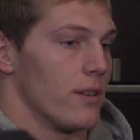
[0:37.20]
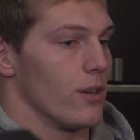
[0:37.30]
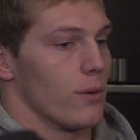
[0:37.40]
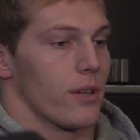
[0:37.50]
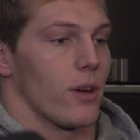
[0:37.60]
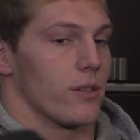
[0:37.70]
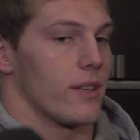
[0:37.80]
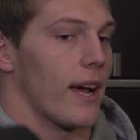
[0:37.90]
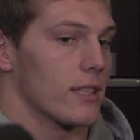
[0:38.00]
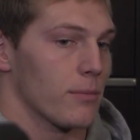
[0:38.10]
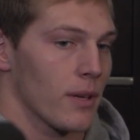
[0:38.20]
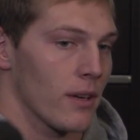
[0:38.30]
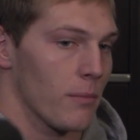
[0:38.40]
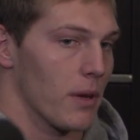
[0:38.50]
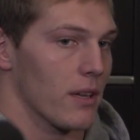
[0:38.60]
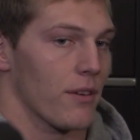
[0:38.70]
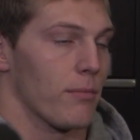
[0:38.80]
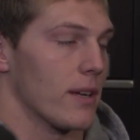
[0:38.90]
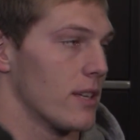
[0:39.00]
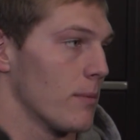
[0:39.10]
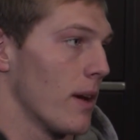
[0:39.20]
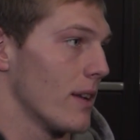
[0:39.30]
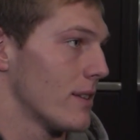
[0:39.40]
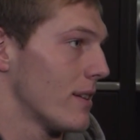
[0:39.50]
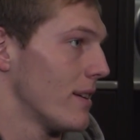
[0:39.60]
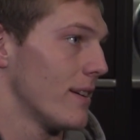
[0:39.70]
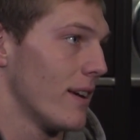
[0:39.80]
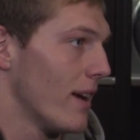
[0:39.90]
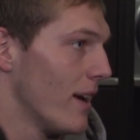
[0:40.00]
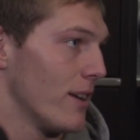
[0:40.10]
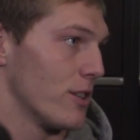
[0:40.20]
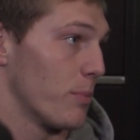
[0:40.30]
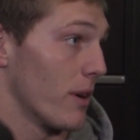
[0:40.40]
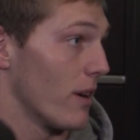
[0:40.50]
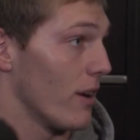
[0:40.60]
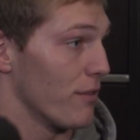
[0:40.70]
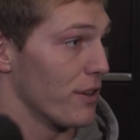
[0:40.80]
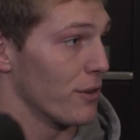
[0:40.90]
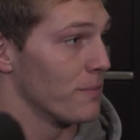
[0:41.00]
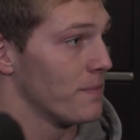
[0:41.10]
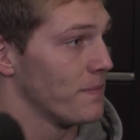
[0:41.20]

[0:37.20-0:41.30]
doing what the coach is asking me, being there for my teammates, just putting it on the field.